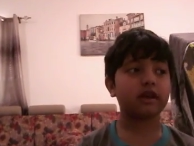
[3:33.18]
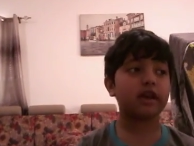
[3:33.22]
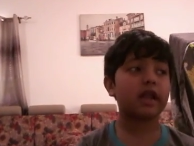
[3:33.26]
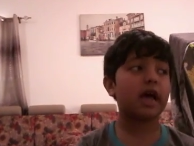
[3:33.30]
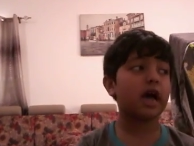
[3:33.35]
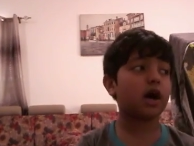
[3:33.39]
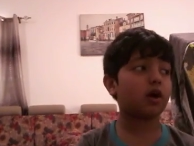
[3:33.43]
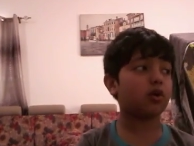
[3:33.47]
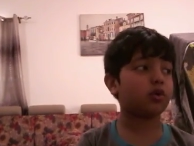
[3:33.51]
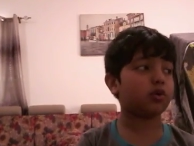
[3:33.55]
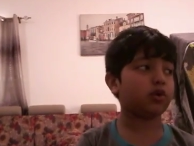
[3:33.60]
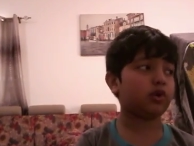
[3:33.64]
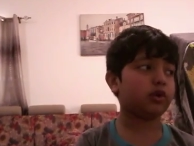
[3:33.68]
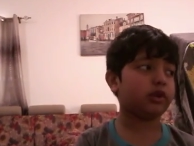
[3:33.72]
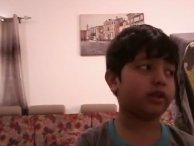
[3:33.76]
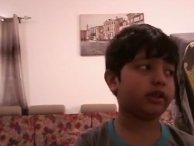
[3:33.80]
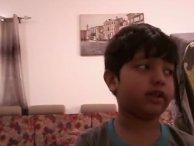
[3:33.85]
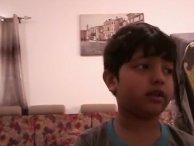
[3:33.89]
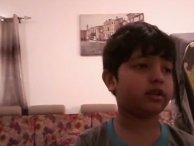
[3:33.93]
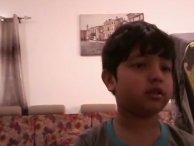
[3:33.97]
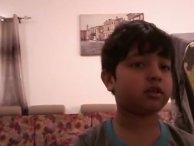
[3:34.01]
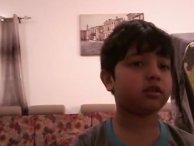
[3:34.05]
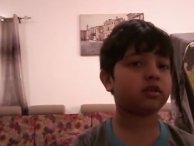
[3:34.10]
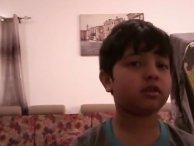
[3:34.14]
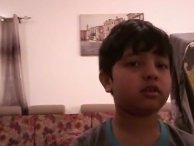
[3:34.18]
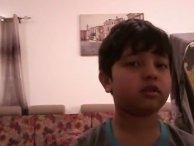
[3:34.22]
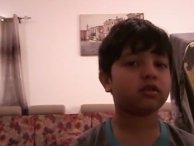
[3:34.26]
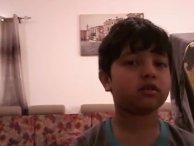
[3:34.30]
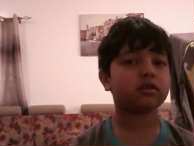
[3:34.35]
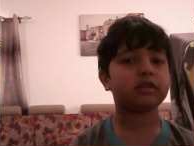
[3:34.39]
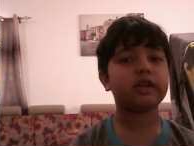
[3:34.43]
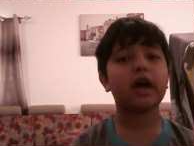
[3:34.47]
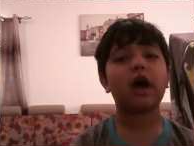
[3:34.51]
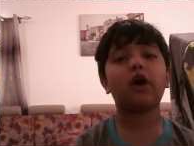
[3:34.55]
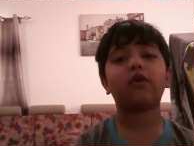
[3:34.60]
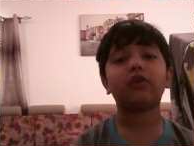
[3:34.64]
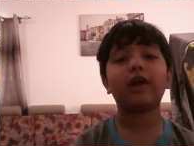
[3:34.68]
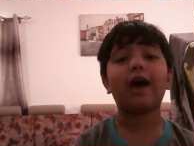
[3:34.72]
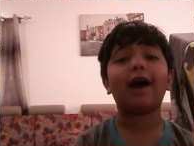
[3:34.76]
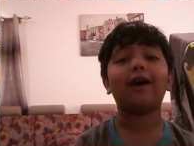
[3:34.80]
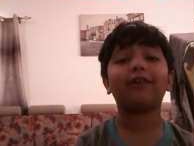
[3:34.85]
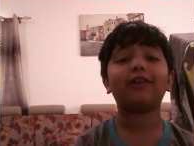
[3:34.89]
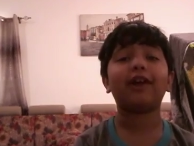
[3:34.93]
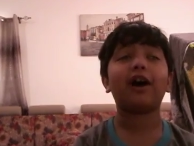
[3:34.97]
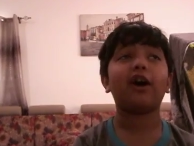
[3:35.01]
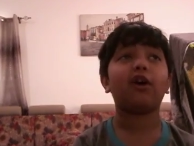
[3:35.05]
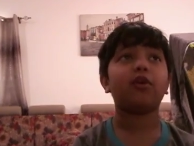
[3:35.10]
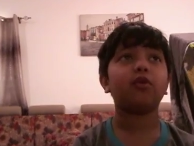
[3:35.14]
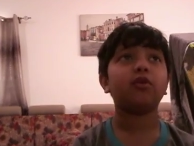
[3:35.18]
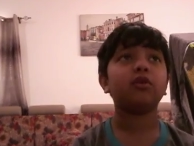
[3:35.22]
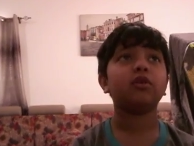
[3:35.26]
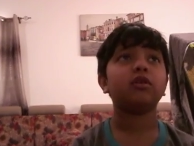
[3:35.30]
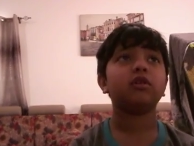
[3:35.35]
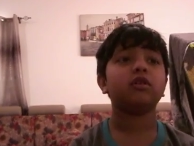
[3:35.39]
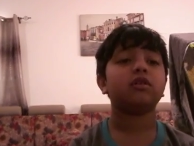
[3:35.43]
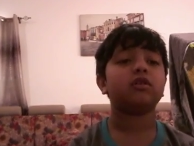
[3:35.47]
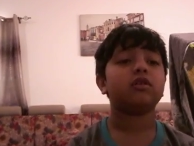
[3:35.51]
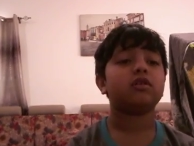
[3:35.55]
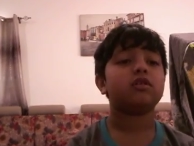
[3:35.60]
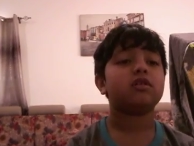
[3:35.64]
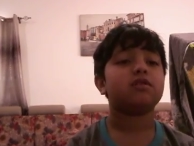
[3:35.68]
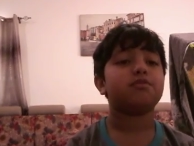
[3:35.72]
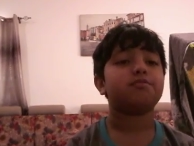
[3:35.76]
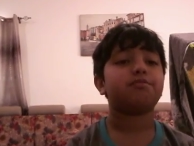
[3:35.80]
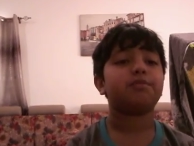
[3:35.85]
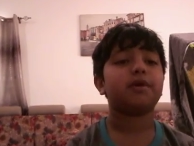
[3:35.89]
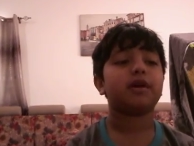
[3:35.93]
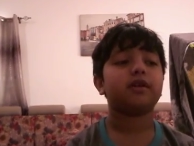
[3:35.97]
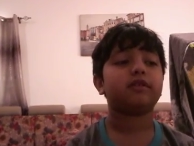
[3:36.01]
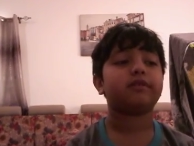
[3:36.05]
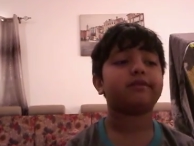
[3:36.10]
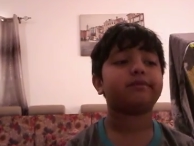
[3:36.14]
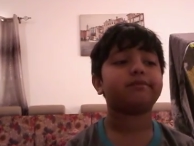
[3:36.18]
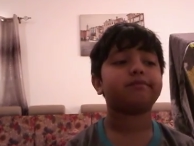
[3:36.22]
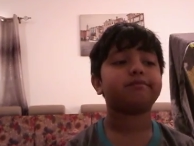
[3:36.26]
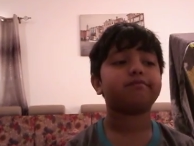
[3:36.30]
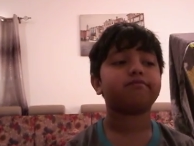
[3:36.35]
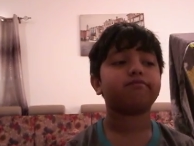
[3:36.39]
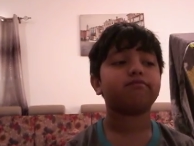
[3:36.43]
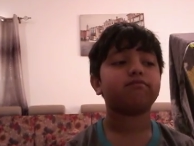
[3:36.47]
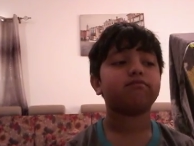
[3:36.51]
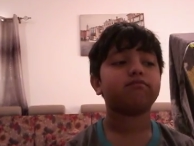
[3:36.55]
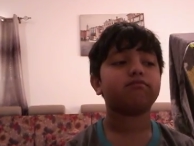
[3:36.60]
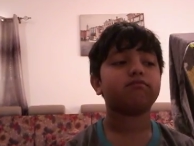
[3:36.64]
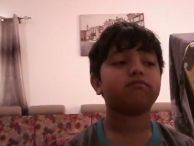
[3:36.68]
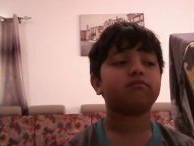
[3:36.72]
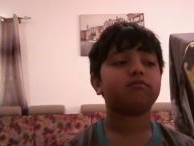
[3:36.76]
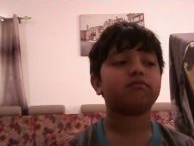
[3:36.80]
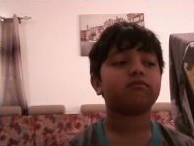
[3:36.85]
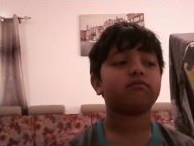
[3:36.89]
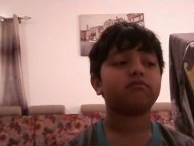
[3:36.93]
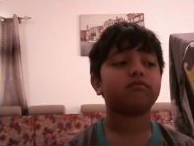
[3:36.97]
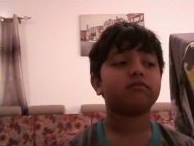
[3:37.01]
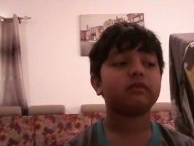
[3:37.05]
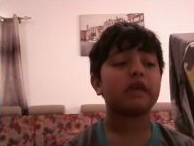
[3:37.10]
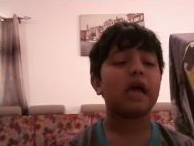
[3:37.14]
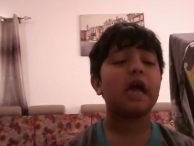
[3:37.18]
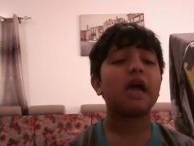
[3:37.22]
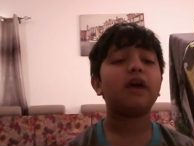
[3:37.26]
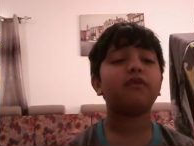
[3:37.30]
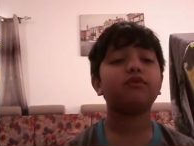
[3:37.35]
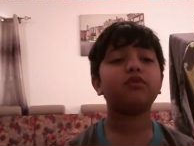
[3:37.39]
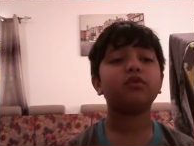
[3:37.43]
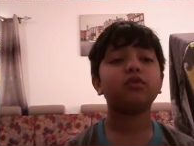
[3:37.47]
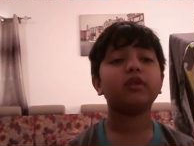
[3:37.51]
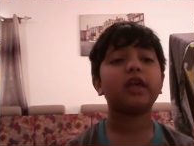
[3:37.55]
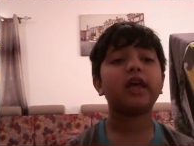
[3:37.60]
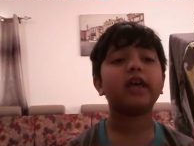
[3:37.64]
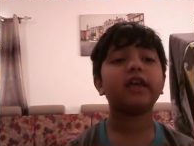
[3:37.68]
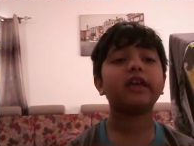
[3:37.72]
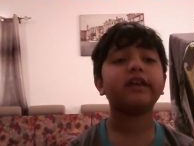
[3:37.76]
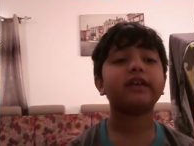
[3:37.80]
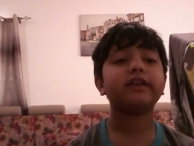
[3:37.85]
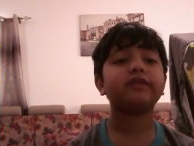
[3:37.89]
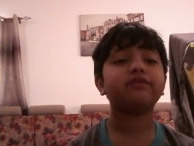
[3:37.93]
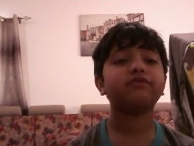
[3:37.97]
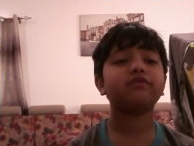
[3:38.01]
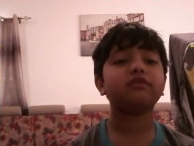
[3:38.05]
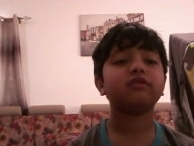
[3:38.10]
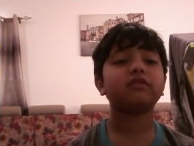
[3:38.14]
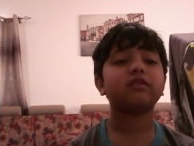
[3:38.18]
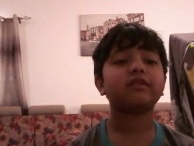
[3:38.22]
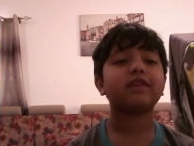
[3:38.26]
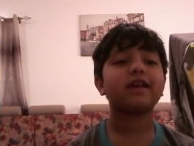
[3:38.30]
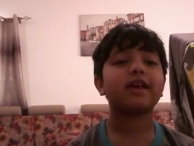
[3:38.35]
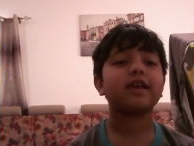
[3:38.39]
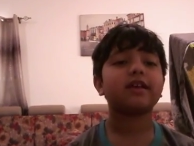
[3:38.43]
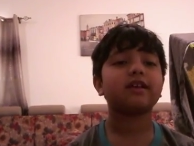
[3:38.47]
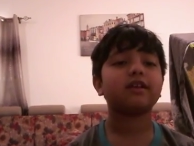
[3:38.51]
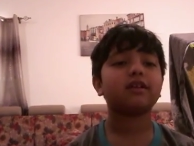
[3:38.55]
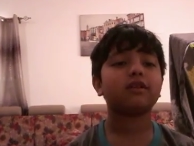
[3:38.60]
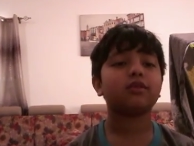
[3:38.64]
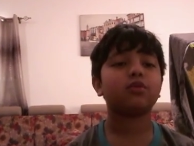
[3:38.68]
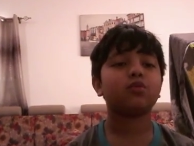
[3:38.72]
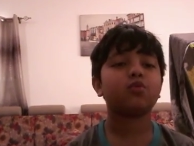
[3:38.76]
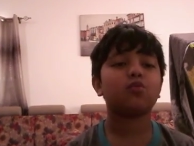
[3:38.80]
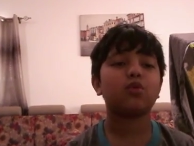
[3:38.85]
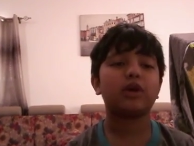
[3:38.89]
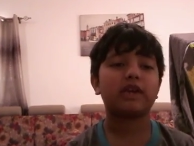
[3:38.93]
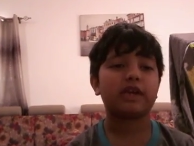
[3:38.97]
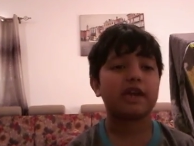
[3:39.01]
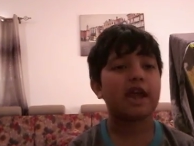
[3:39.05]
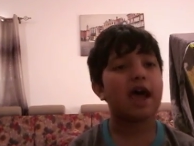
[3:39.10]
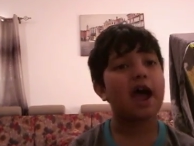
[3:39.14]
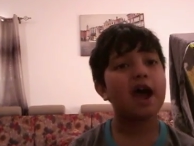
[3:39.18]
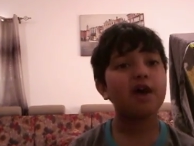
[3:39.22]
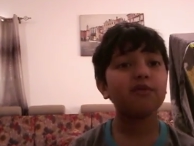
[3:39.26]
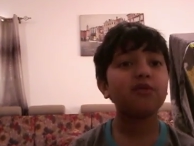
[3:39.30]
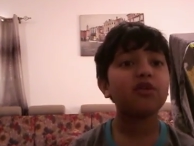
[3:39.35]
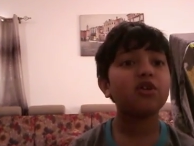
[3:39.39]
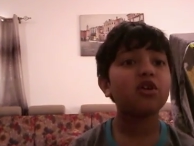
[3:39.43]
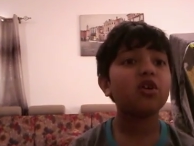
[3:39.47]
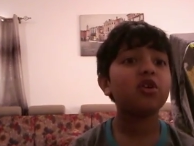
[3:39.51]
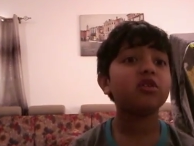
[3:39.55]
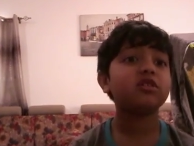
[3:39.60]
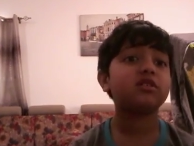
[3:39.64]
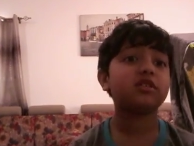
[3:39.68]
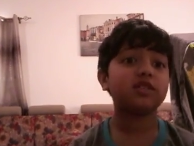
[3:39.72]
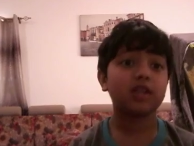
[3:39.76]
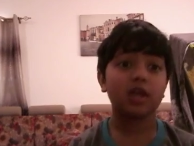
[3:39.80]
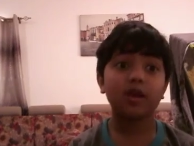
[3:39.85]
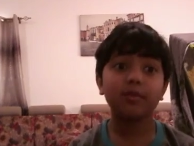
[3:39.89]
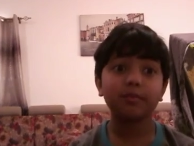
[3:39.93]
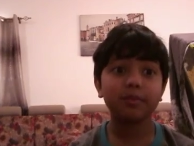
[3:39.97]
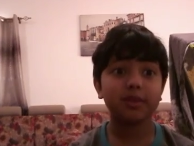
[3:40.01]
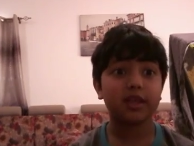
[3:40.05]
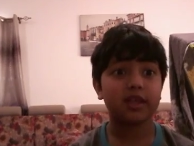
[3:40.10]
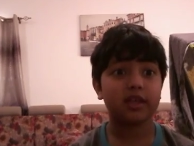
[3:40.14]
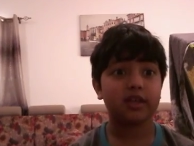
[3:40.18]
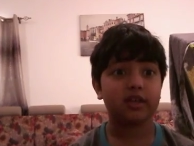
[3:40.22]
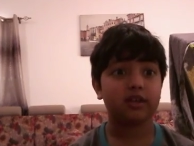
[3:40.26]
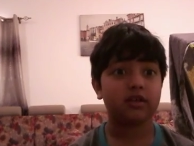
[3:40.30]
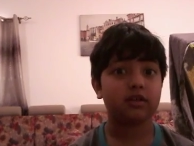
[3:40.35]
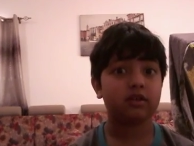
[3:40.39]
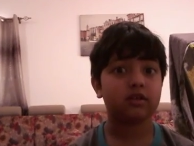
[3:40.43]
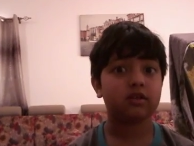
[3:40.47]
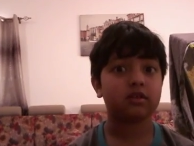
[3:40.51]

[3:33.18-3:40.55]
now. Now, now, now. But I have to like, like one hour or something.